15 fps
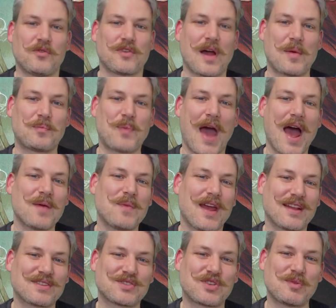We got
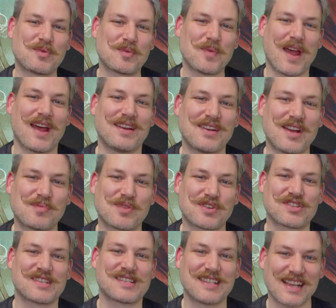Batman Superman
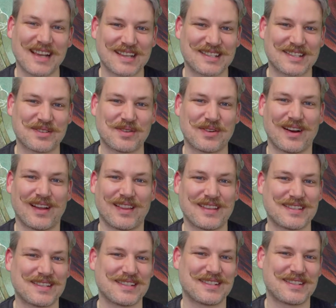number 6.
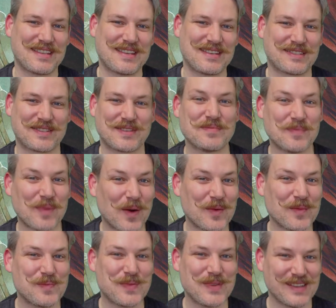This is the
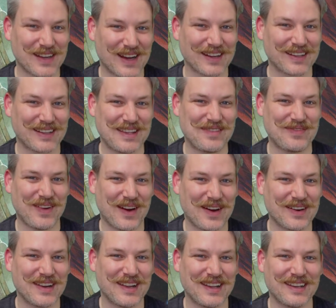Simone Bianchi
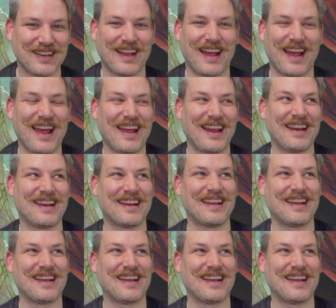variant, and